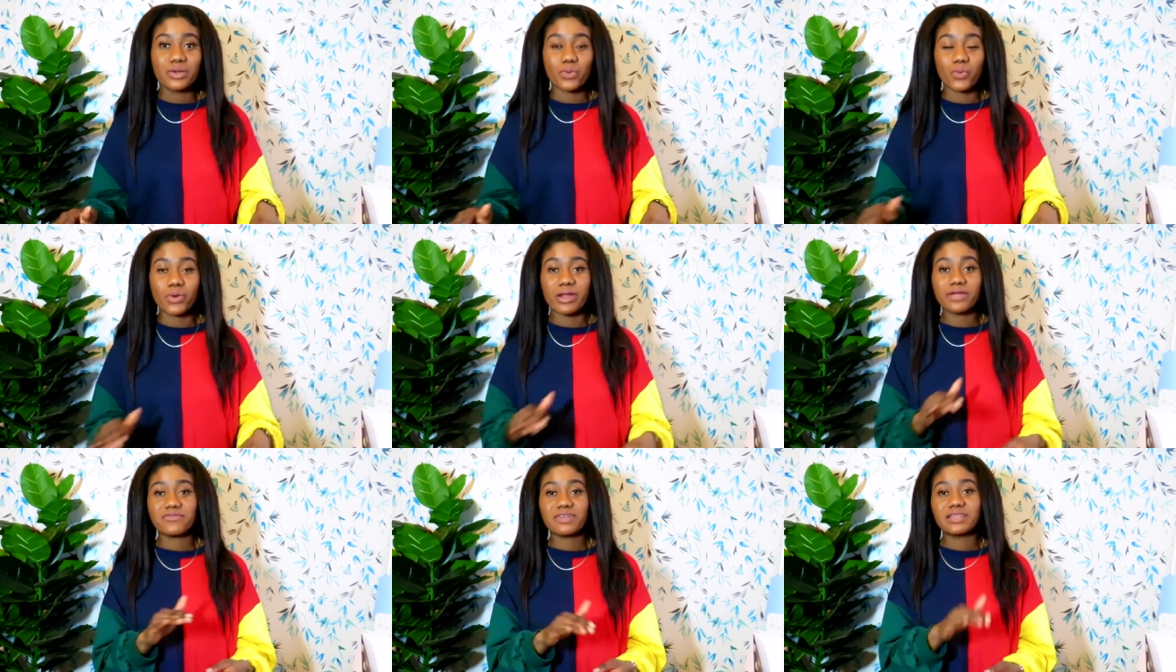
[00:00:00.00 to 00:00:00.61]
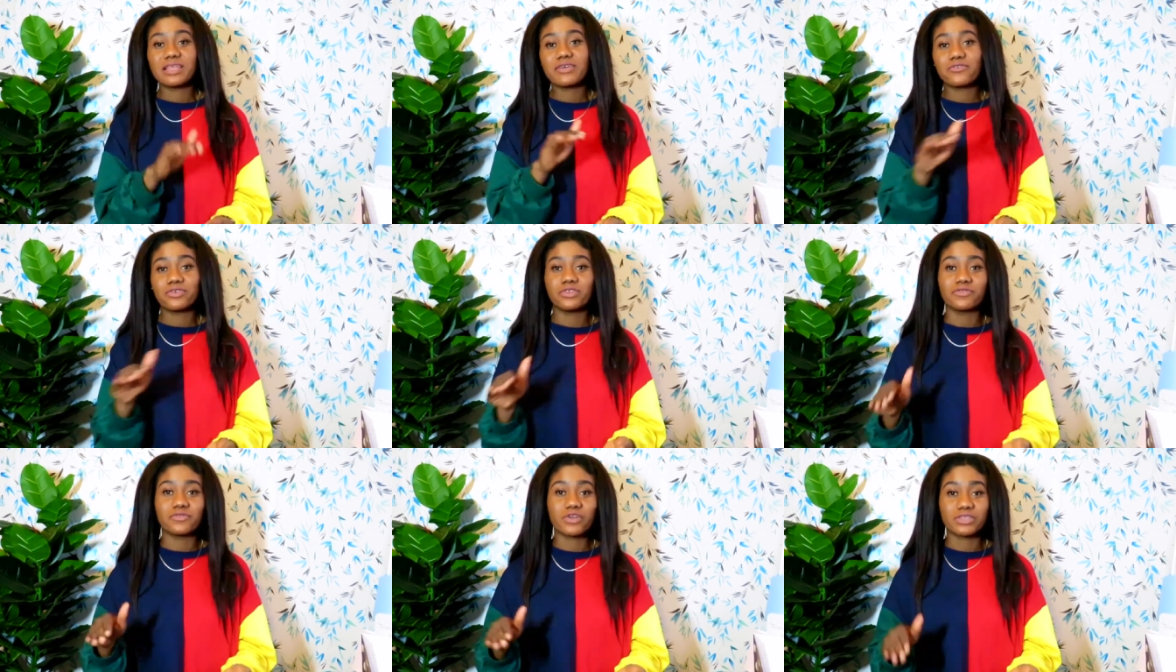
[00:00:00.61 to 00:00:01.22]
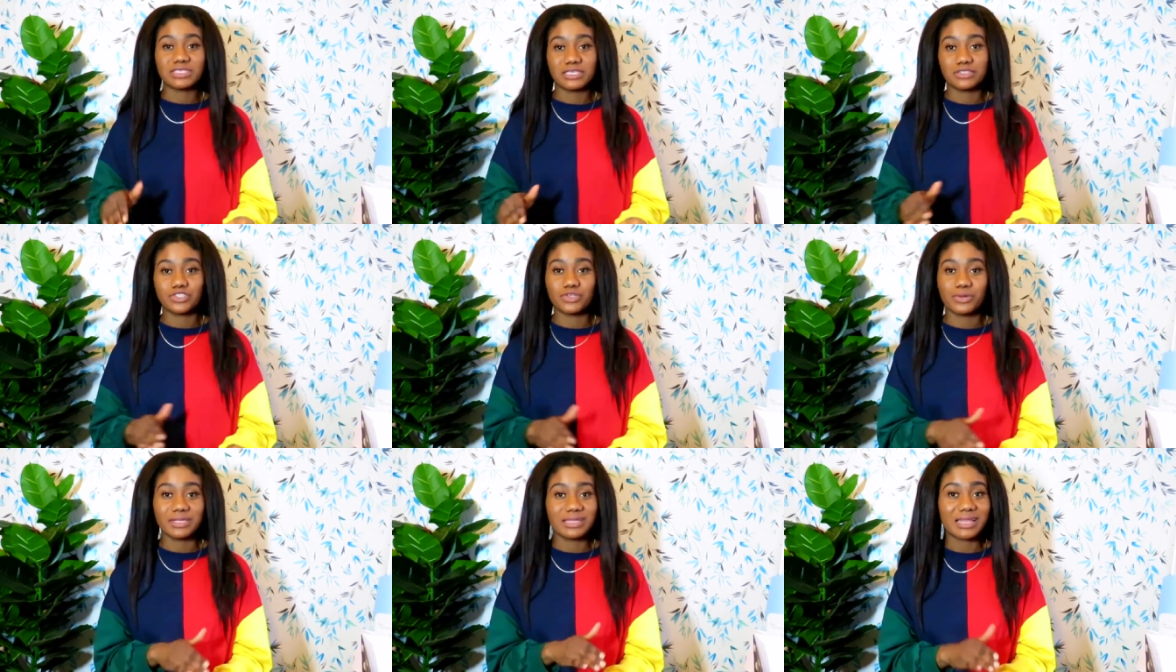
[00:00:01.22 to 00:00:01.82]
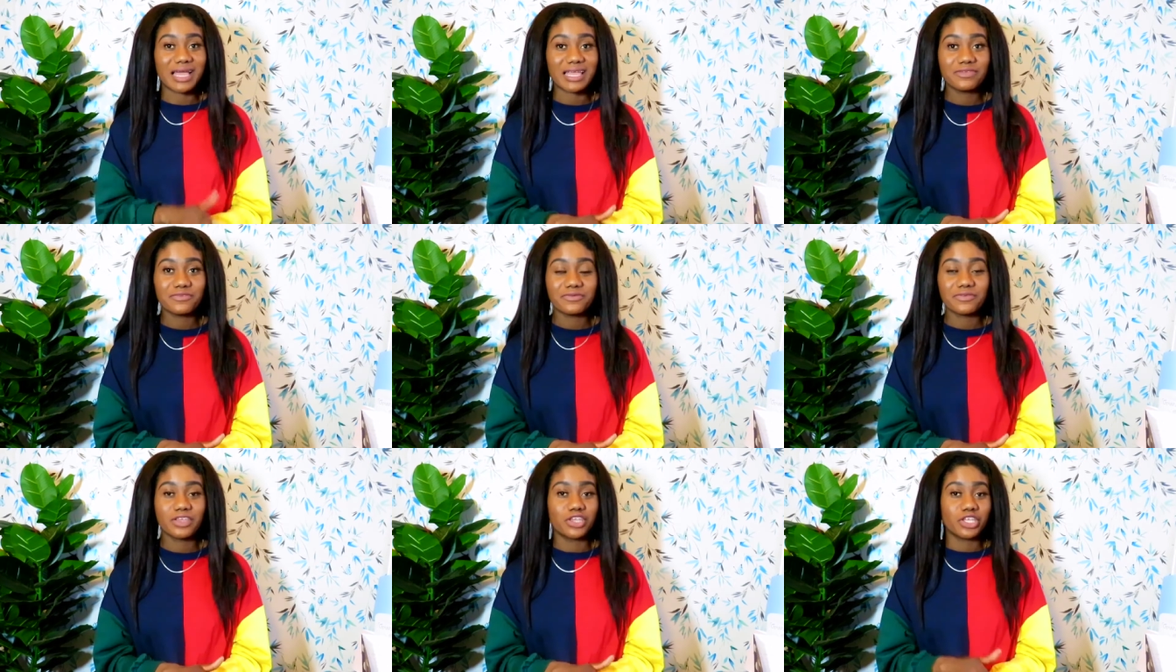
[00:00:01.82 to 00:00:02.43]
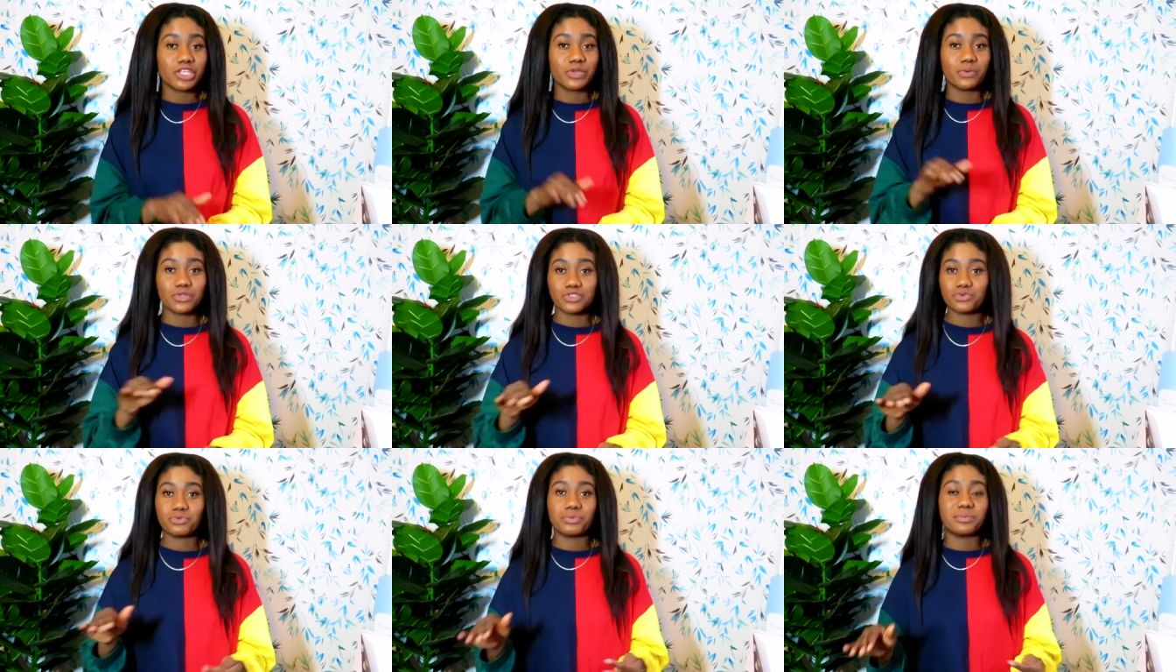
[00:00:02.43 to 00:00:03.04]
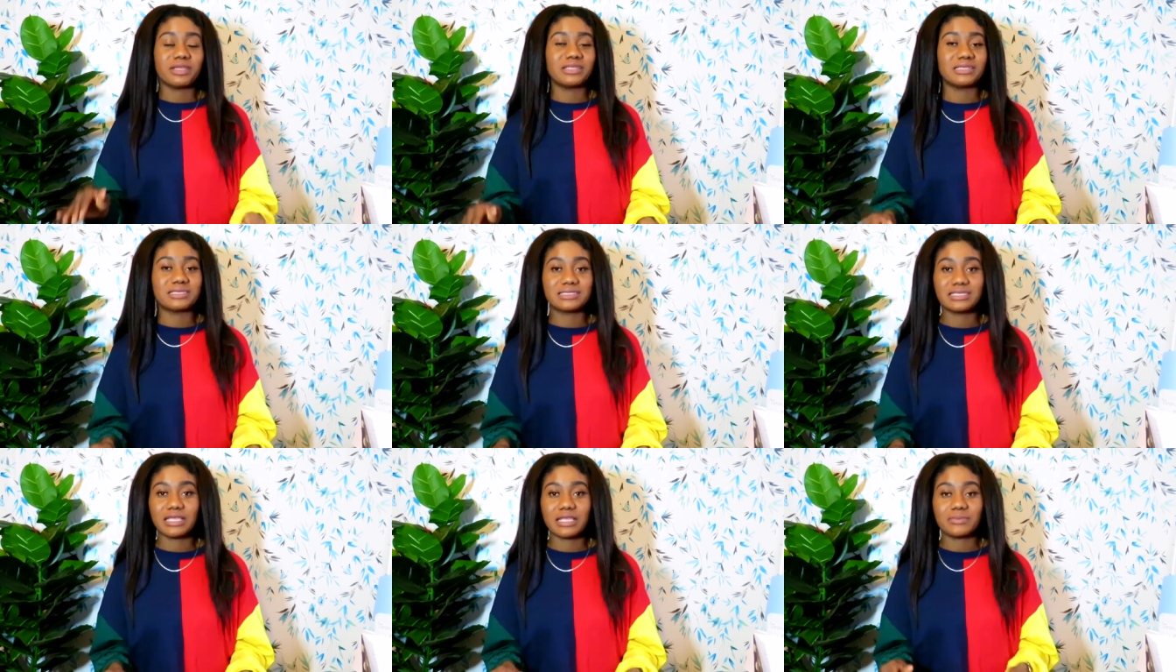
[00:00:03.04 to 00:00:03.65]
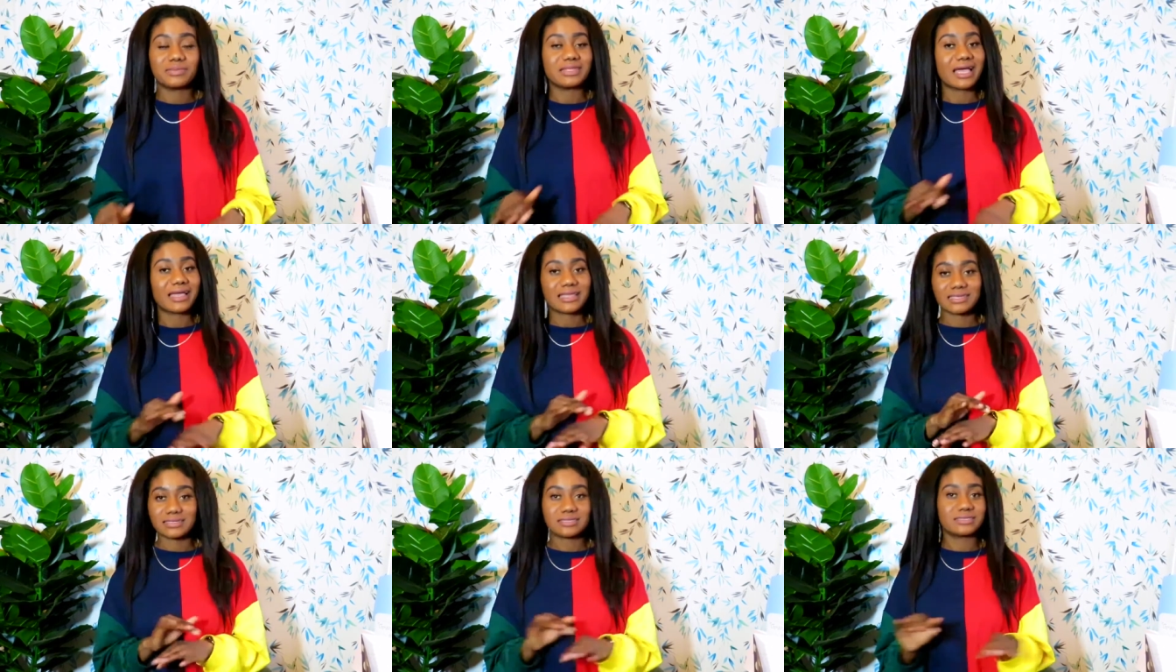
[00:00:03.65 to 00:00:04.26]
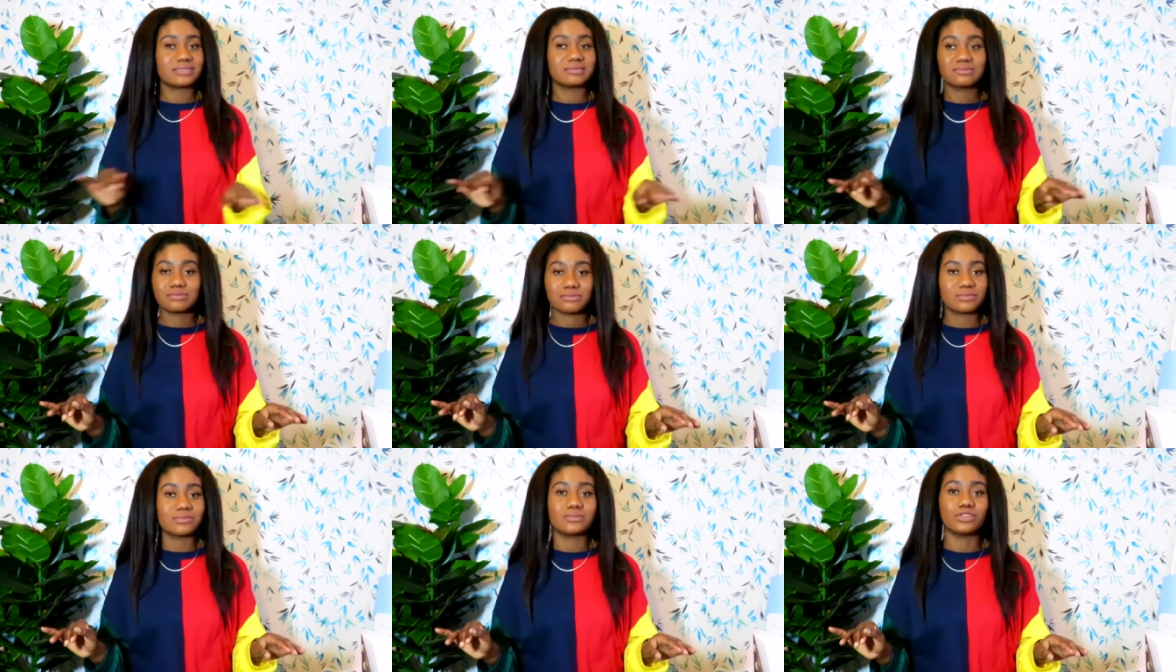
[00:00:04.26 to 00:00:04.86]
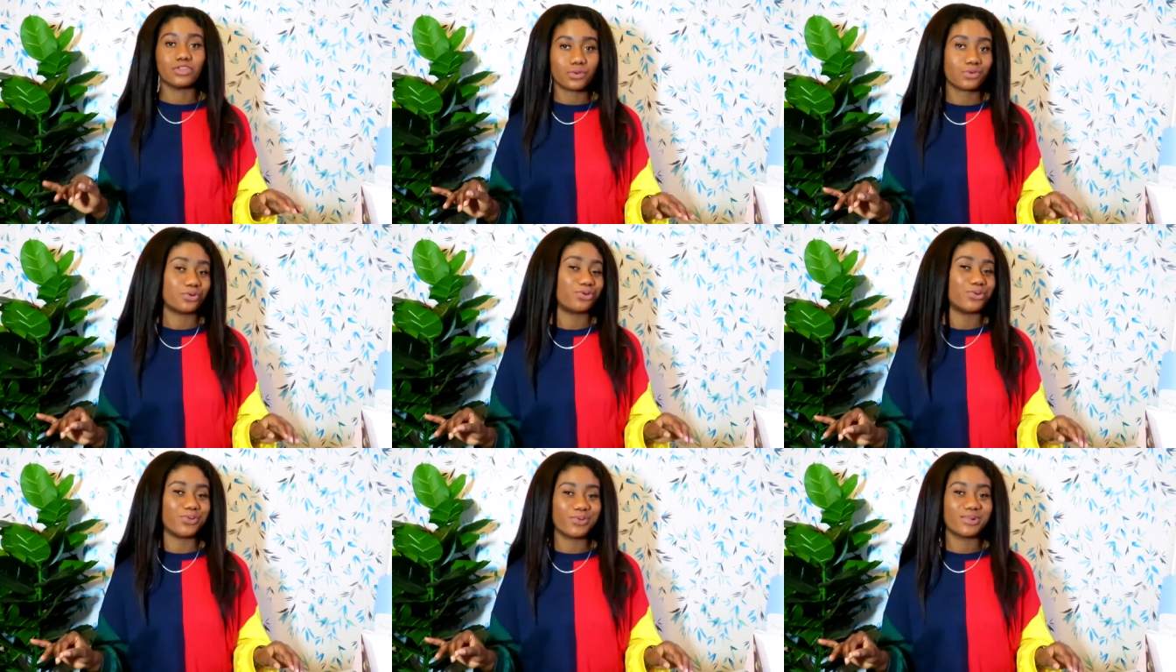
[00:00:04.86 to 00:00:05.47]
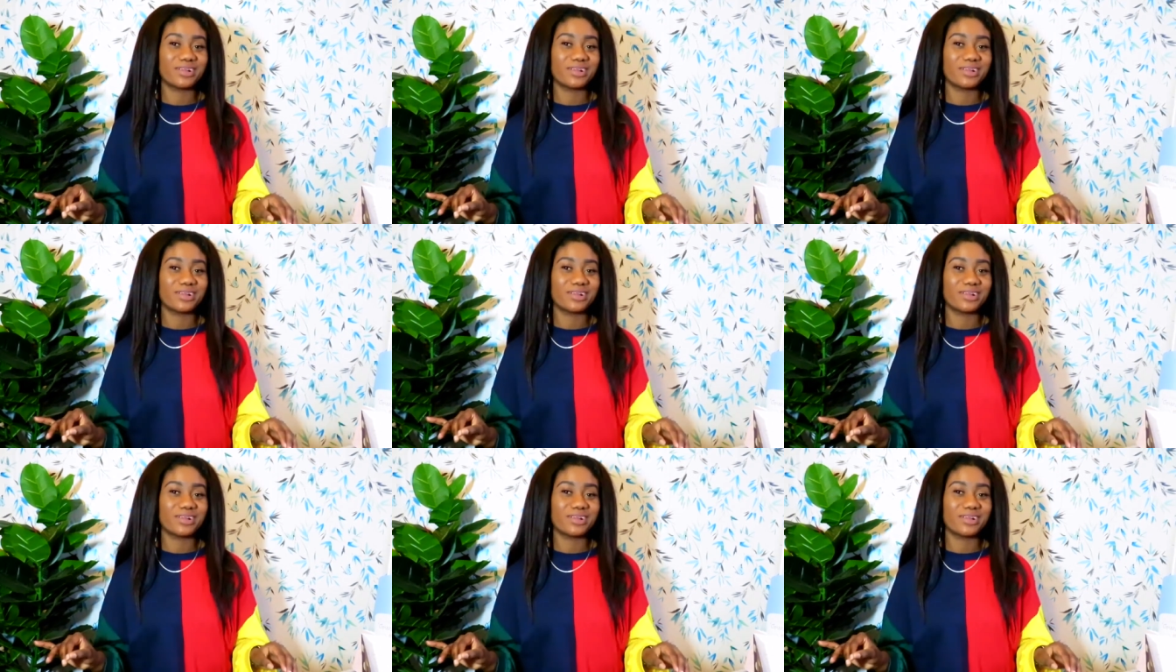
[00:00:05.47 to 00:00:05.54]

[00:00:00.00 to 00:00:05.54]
Wherever level you've gotten to in life, you want to remain the same. That is not cool.